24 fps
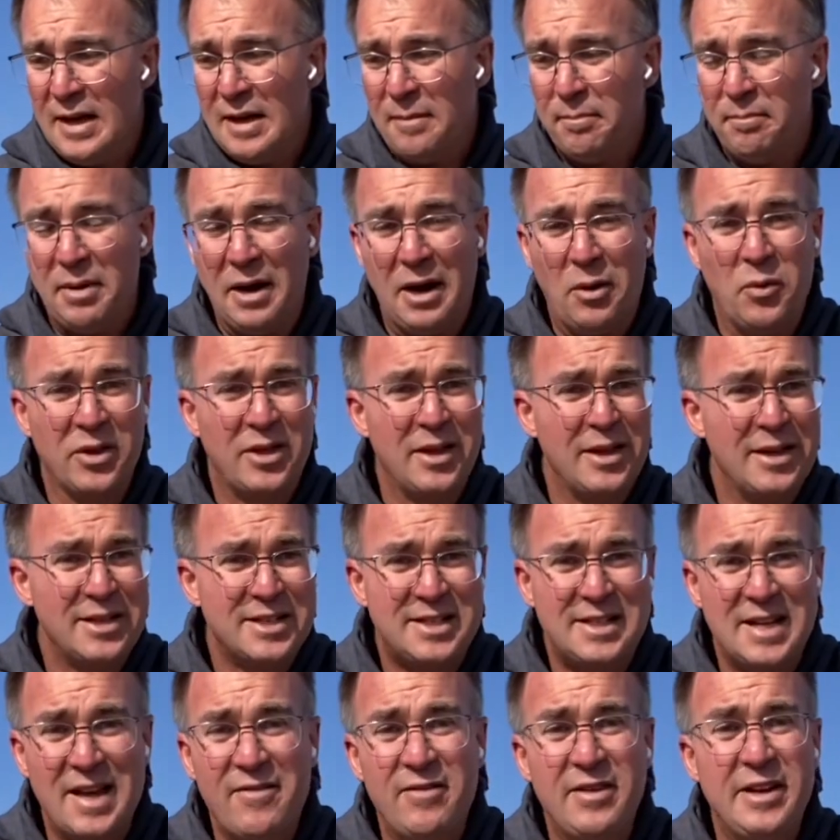But with
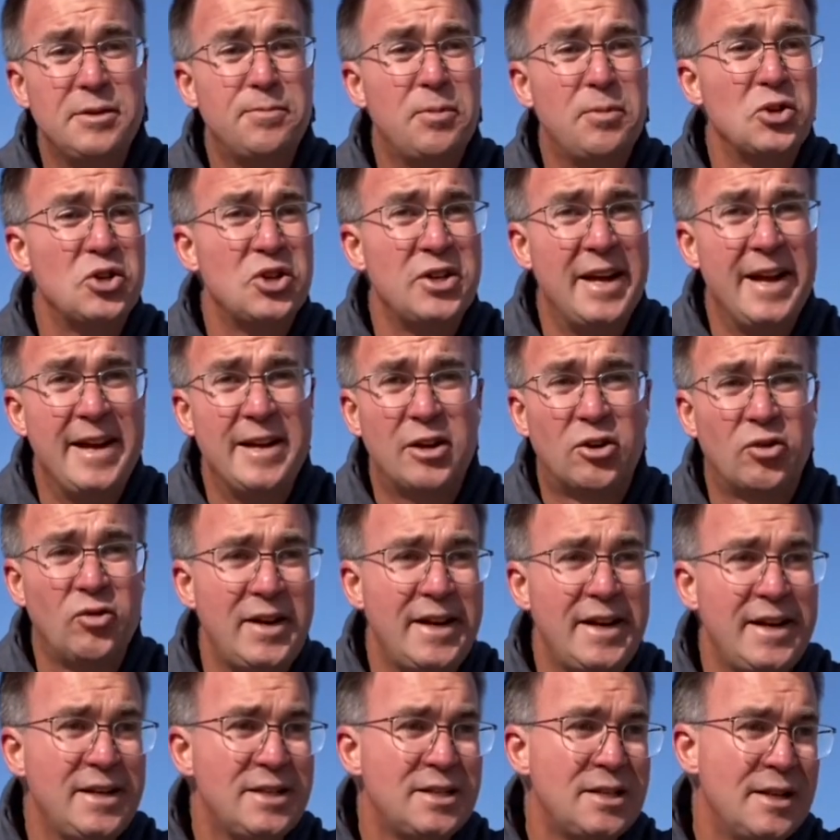70s pushing 80
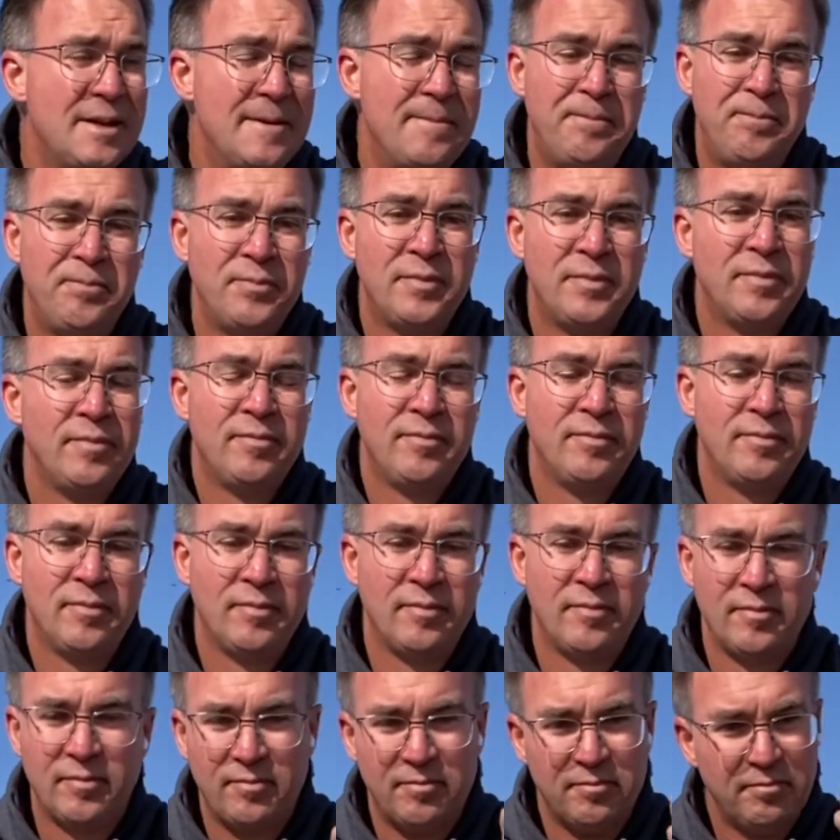degrees,
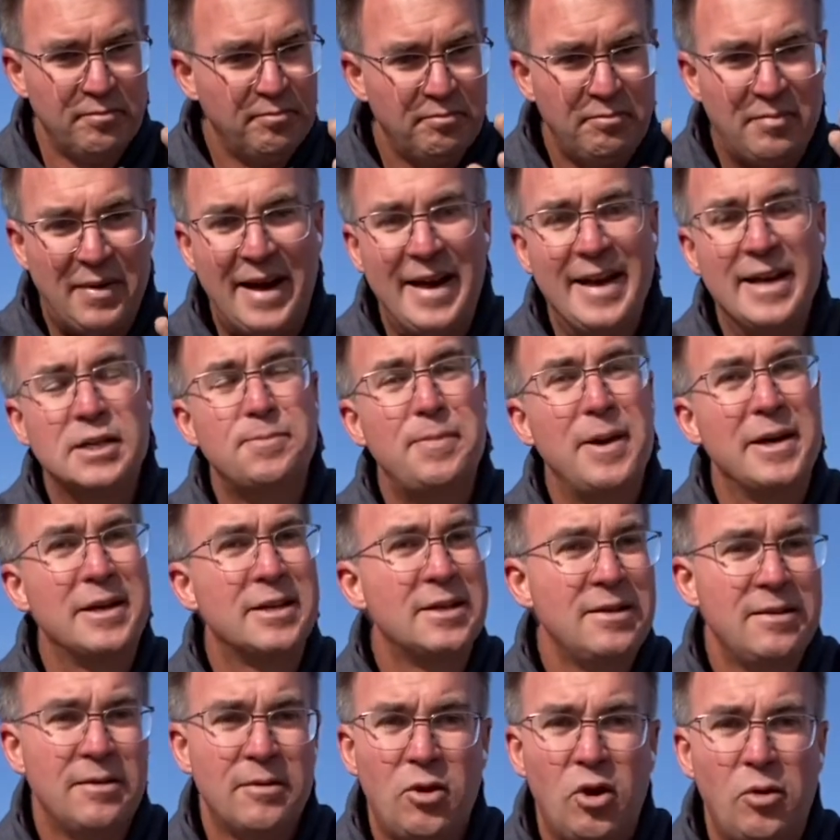I
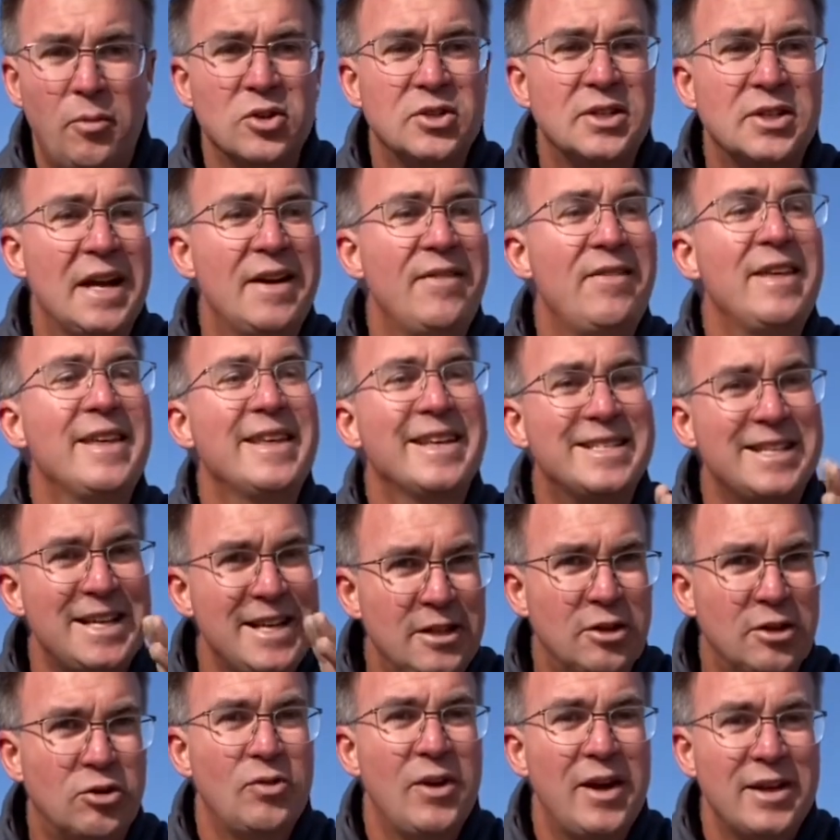expect almost everything that's
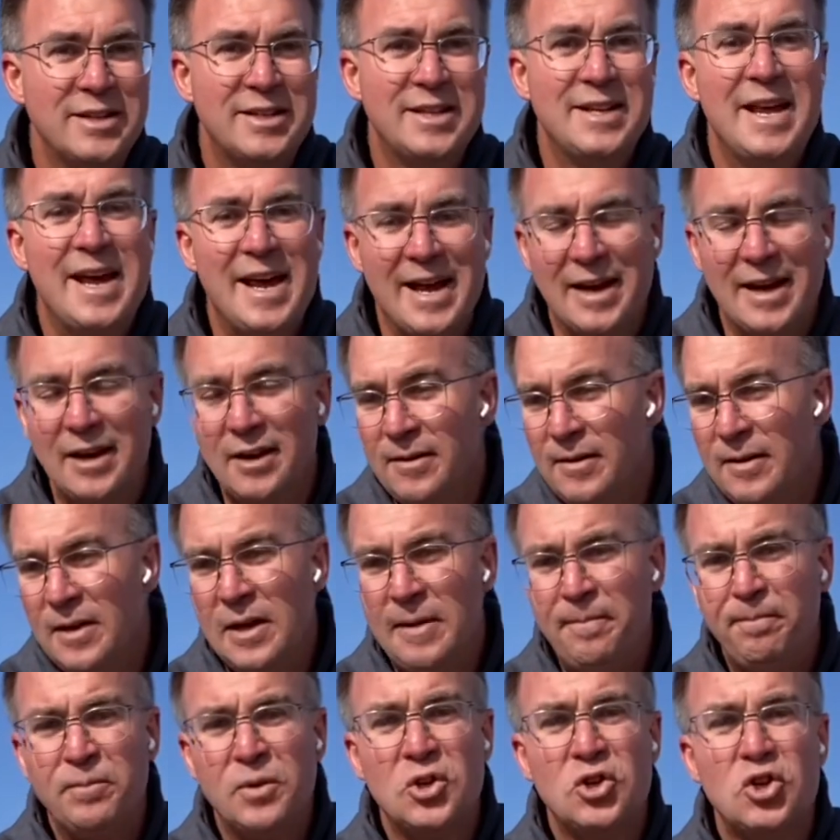in the ground today
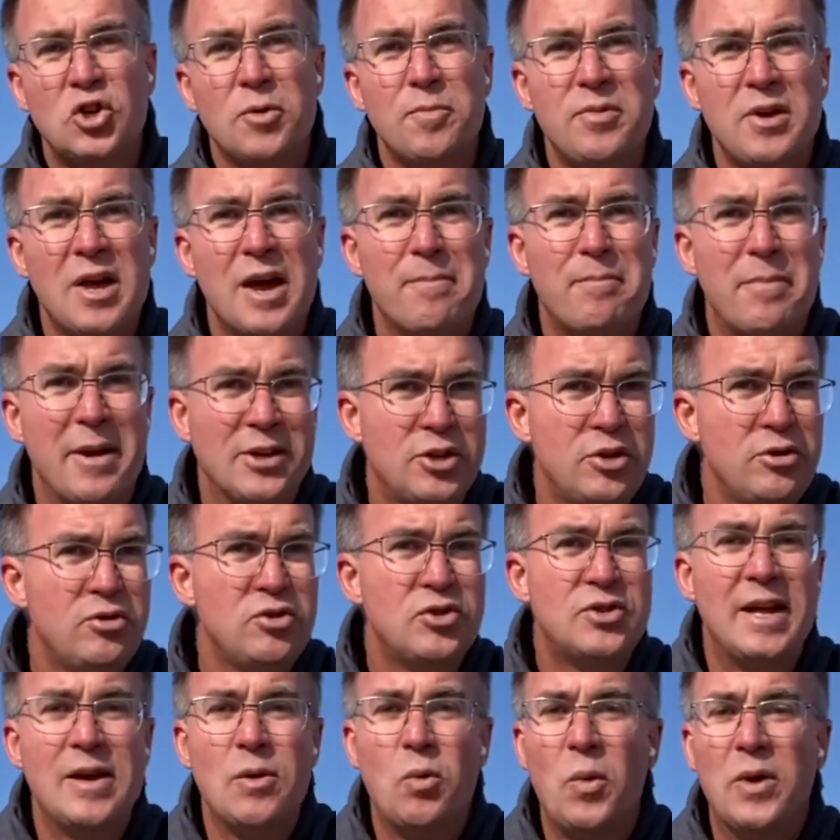should be up by
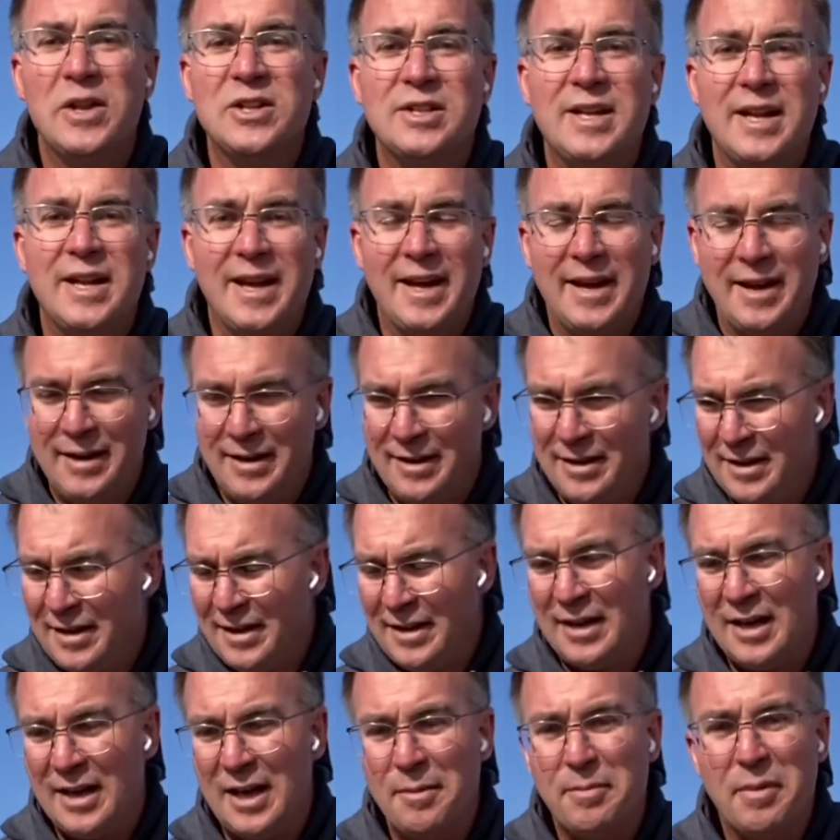Tuesday, Wednesday
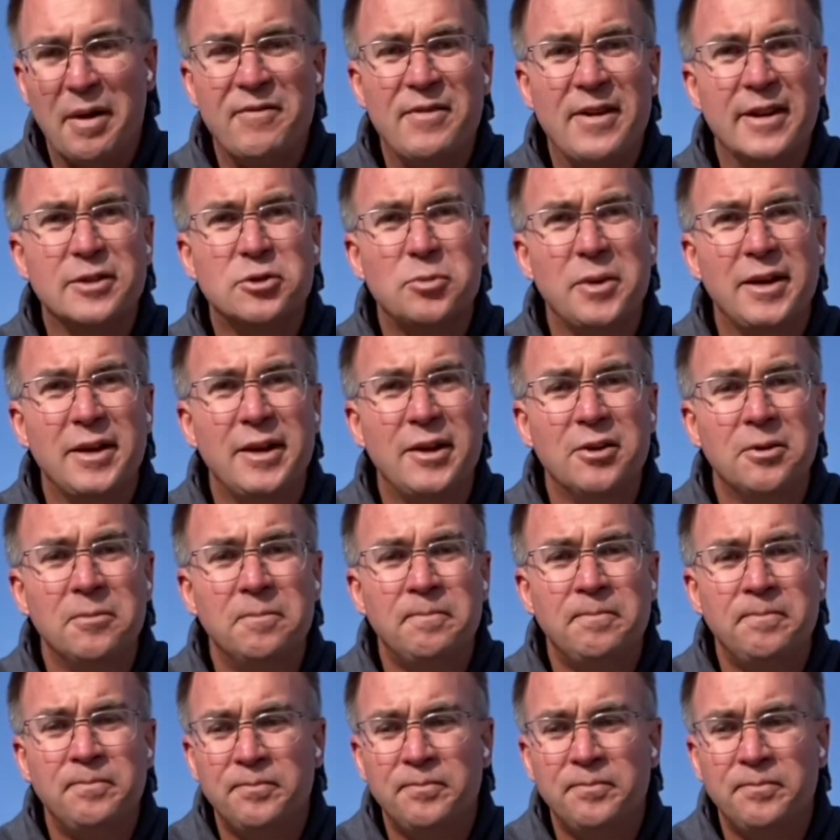of next week here.